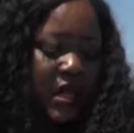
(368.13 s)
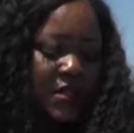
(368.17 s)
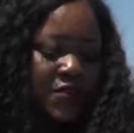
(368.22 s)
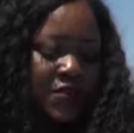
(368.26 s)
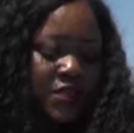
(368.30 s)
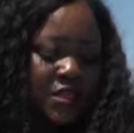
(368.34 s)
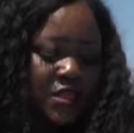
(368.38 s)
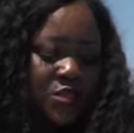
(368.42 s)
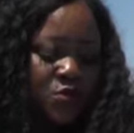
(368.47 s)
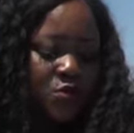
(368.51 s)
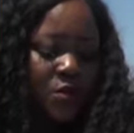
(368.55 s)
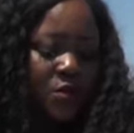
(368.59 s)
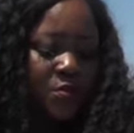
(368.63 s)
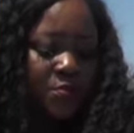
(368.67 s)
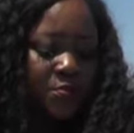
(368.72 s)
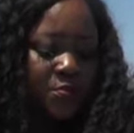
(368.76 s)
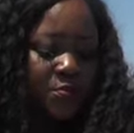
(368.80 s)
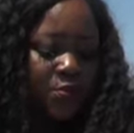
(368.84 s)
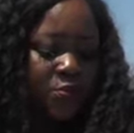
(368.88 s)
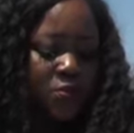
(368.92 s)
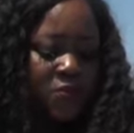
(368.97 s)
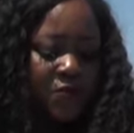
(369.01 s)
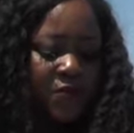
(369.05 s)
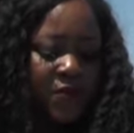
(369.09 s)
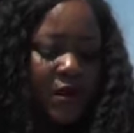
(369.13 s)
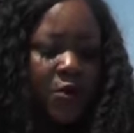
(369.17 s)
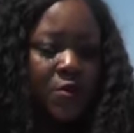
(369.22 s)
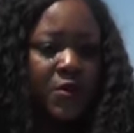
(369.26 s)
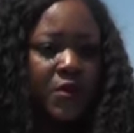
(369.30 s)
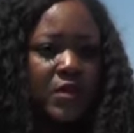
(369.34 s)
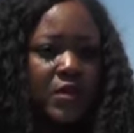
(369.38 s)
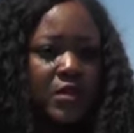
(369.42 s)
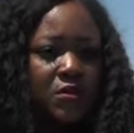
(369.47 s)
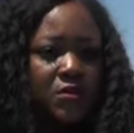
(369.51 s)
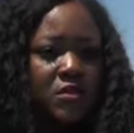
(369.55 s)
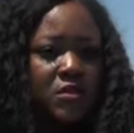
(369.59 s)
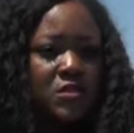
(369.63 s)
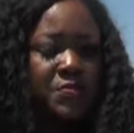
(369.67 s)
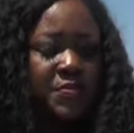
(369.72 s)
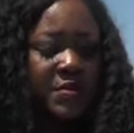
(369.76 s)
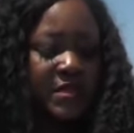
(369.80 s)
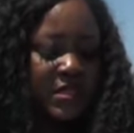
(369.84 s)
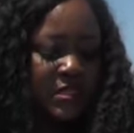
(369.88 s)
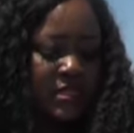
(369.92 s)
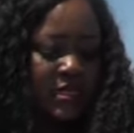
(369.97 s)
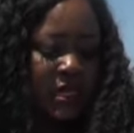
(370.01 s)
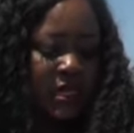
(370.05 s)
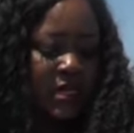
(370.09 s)
and this will improve our yield
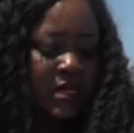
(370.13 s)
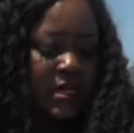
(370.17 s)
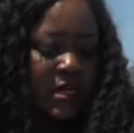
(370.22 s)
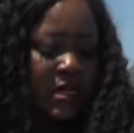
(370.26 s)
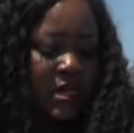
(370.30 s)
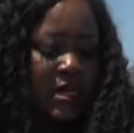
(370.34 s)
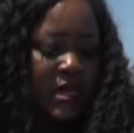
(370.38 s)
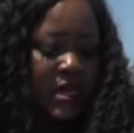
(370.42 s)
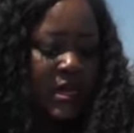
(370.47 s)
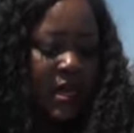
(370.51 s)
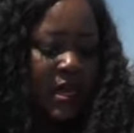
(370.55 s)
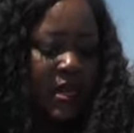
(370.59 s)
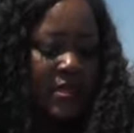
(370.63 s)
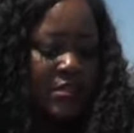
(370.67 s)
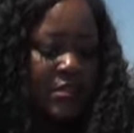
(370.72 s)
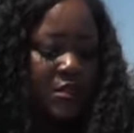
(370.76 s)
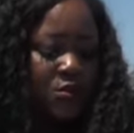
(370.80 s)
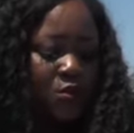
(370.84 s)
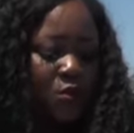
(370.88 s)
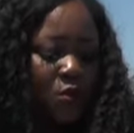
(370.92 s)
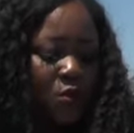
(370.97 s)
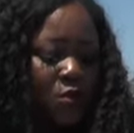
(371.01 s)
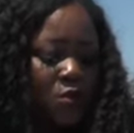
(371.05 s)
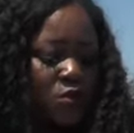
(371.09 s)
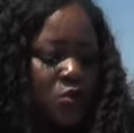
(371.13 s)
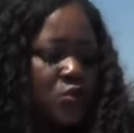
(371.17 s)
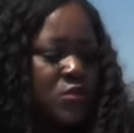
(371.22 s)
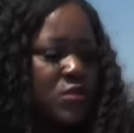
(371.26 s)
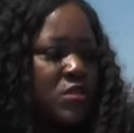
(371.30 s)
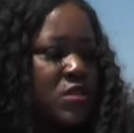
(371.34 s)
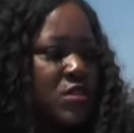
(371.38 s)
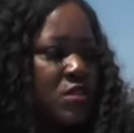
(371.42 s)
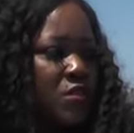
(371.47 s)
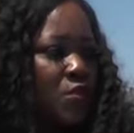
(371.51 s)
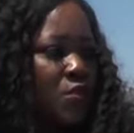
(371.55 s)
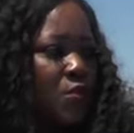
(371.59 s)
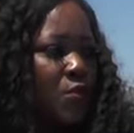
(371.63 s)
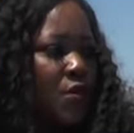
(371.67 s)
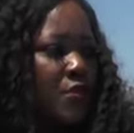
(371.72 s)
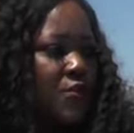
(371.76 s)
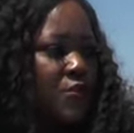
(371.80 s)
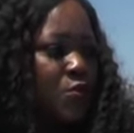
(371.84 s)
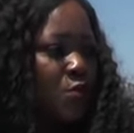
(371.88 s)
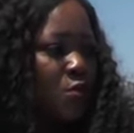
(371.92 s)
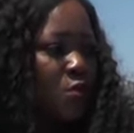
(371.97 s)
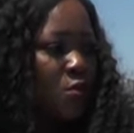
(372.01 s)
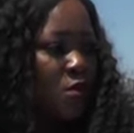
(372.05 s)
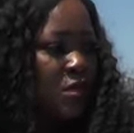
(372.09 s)
per day, as it will also deal
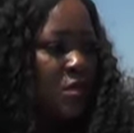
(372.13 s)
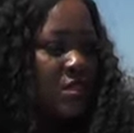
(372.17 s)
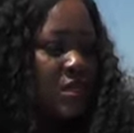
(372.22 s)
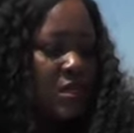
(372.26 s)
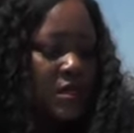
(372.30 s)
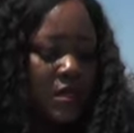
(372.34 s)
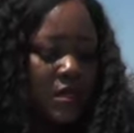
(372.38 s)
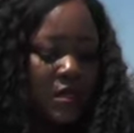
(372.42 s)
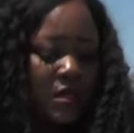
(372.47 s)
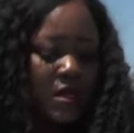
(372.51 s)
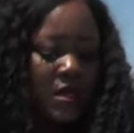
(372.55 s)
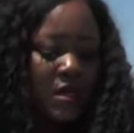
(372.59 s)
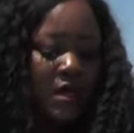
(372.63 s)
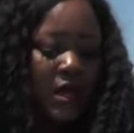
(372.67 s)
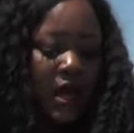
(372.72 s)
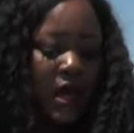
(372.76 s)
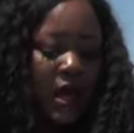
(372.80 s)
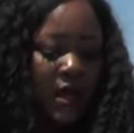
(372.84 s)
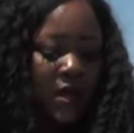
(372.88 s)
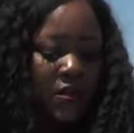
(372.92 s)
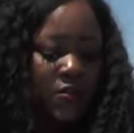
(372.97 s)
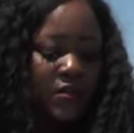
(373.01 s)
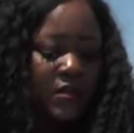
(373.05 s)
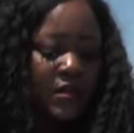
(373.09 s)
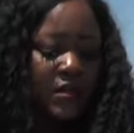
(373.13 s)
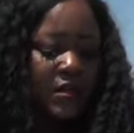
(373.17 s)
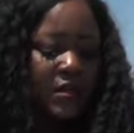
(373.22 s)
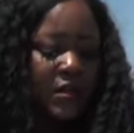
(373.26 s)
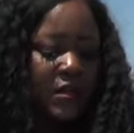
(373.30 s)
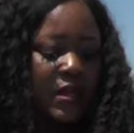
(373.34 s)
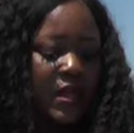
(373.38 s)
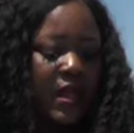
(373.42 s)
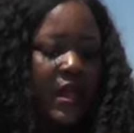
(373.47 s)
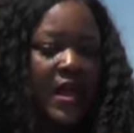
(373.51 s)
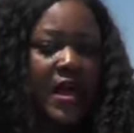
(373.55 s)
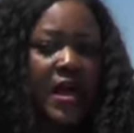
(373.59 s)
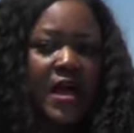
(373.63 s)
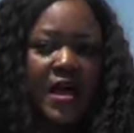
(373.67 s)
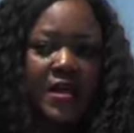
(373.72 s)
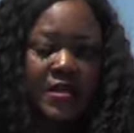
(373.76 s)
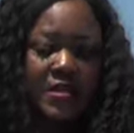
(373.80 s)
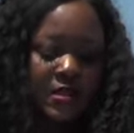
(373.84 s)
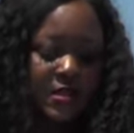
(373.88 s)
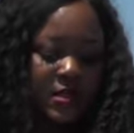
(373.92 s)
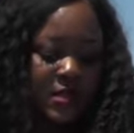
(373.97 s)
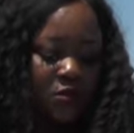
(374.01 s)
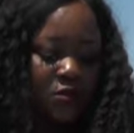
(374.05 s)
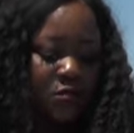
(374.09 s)
with odor, algae,
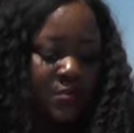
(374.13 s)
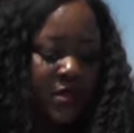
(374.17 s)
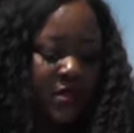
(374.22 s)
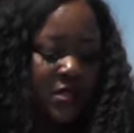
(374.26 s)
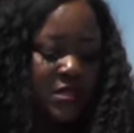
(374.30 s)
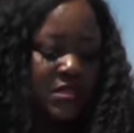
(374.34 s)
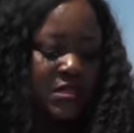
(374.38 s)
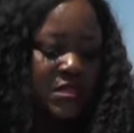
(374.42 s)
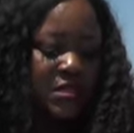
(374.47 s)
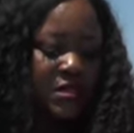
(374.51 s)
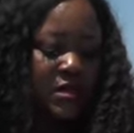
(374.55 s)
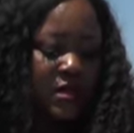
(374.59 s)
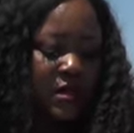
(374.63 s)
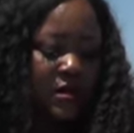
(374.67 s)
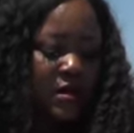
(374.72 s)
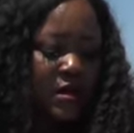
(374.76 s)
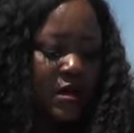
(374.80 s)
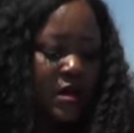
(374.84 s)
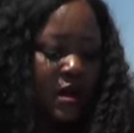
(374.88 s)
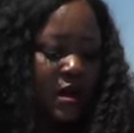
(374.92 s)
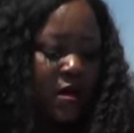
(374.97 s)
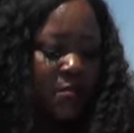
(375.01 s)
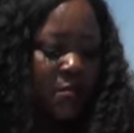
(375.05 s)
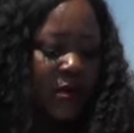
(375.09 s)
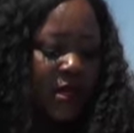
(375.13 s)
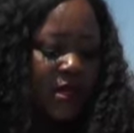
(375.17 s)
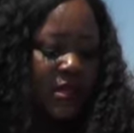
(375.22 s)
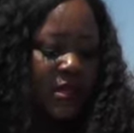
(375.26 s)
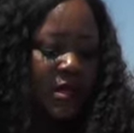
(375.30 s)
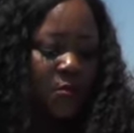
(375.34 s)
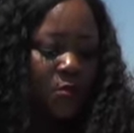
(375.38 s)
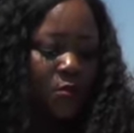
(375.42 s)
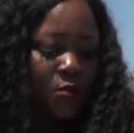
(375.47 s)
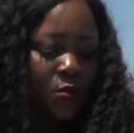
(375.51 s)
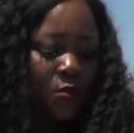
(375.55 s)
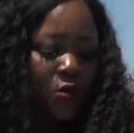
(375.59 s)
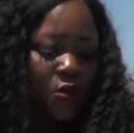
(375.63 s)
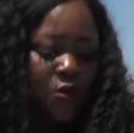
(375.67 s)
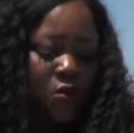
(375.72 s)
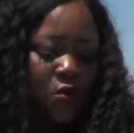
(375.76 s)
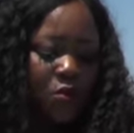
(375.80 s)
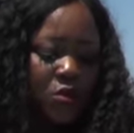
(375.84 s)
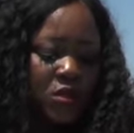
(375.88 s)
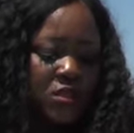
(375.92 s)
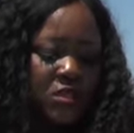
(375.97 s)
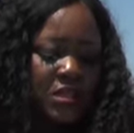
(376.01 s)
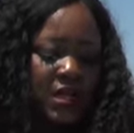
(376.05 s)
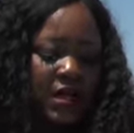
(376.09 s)
and kill bacteria, making
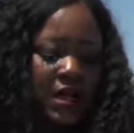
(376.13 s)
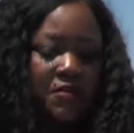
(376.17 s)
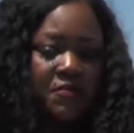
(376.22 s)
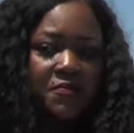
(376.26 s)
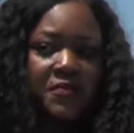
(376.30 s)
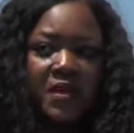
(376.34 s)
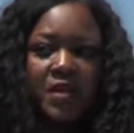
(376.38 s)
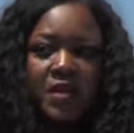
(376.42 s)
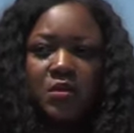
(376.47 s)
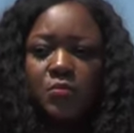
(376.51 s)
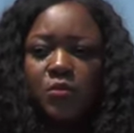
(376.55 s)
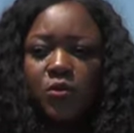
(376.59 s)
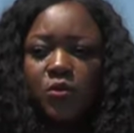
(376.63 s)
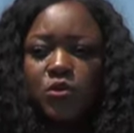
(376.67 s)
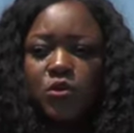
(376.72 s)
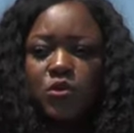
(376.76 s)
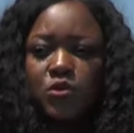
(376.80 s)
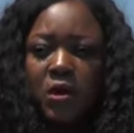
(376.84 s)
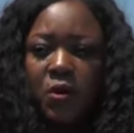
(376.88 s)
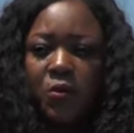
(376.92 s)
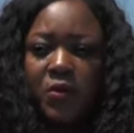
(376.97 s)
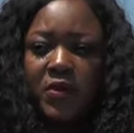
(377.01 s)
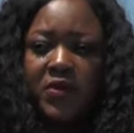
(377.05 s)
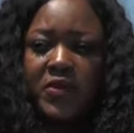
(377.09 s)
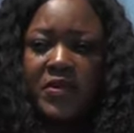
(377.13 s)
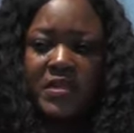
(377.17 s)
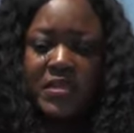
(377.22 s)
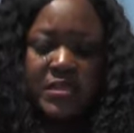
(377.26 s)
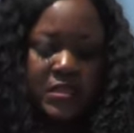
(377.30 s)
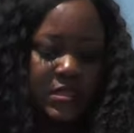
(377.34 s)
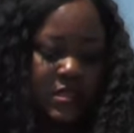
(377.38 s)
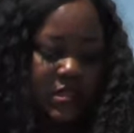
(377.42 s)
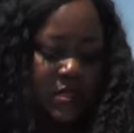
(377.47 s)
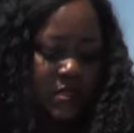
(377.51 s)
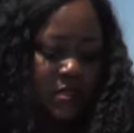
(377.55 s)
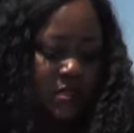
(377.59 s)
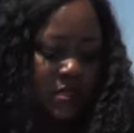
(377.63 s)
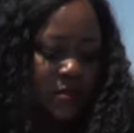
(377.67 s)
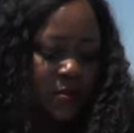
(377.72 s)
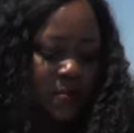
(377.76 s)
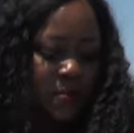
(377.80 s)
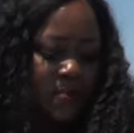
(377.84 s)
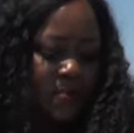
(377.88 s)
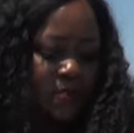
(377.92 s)
more water available to our residents.